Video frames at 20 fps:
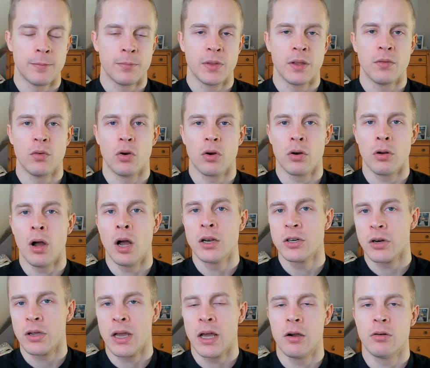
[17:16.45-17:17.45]
If you're
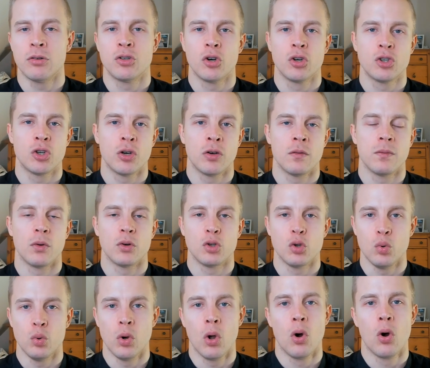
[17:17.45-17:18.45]
under calorie restriction for
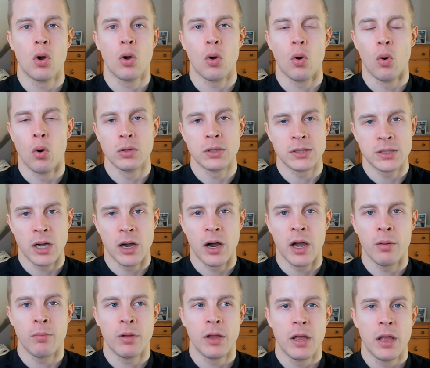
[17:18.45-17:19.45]
too long all the
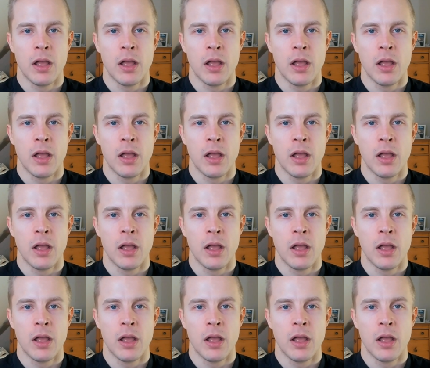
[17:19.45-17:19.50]
time,